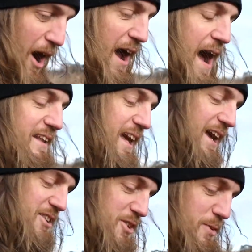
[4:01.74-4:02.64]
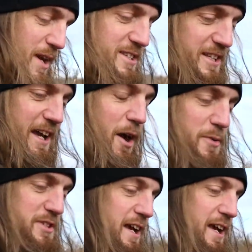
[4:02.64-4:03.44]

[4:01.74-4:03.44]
I had that issue yesterday. I was